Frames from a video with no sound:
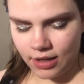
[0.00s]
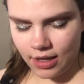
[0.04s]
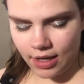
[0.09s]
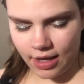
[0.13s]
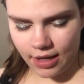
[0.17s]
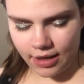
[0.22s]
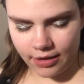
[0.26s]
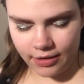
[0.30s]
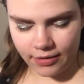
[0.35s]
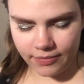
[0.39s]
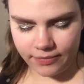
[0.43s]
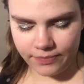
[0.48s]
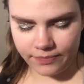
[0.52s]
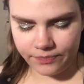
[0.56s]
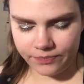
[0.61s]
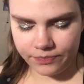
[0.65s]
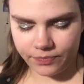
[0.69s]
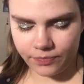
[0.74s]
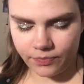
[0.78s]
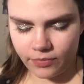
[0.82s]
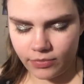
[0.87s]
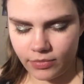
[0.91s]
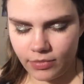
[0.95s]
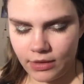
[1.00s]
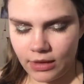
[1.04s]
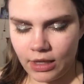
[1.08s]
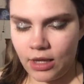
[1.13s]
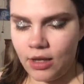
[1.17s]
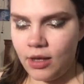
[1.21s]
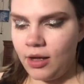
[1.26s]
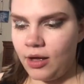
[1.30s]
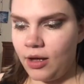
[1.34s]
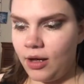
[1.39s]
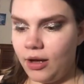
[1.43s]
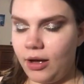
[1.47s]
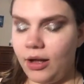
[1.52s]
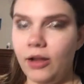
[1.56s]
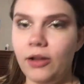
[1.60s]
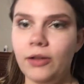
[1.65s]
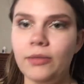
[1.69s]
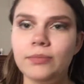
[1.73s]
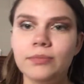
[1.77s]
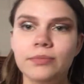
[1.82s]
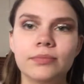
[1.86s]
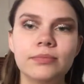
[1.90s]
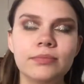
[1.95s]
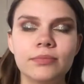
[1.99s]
I'm gonna